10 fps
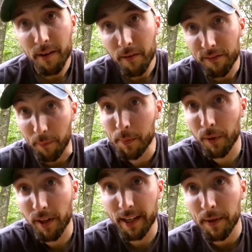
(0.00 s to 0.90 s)
for people
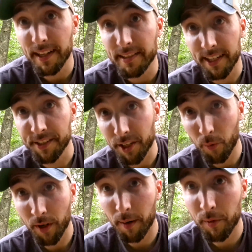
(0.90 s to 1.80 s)
like me, it's easier
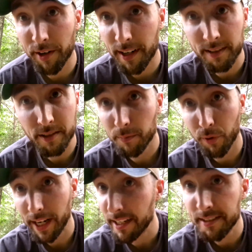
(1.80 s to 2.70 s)
when I'm learning to
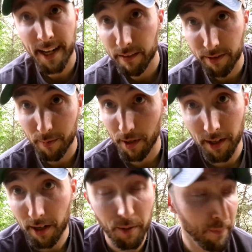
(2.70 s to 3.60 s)
break it down for me,
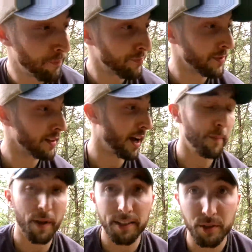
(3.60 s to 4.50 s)
I'm
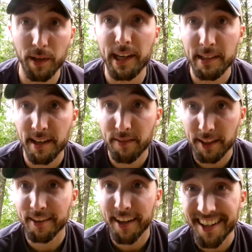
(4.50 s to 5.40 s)
not doing it because I
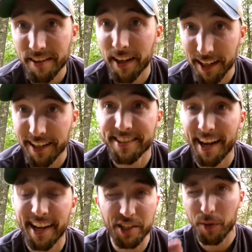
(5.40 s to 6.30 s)
think you guys are idiots.
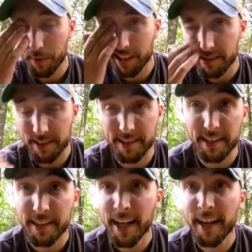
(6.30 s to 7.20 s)
I do it because
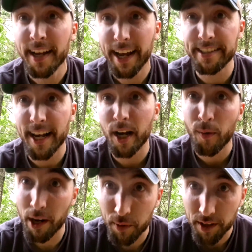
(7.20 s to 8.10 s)
it's how
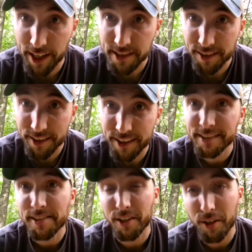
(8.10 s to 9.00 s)
I would like to learn,
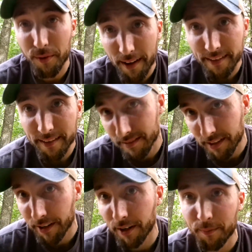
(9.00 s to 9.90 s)
so
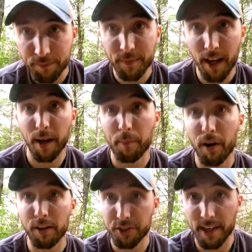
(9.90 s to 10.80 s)
I
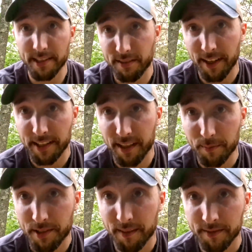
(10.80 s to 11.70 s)
apologize if I dumb
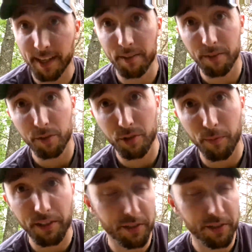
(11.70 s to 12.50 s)
stuff down too much